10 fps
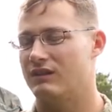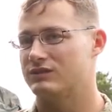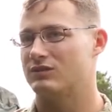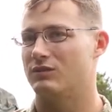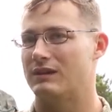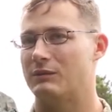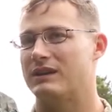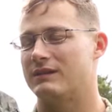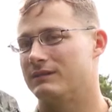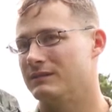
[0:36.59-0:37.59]
so that we
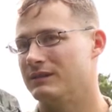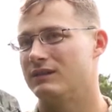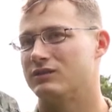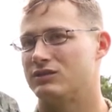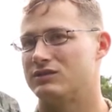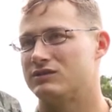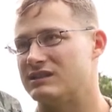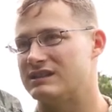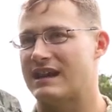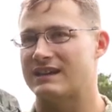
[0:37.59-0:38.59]
could
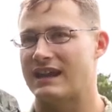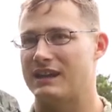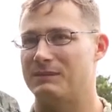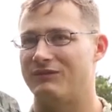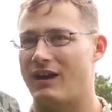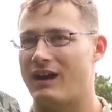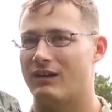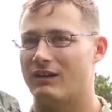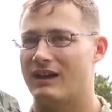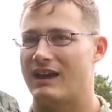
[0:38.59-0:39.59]
detect enemy fire.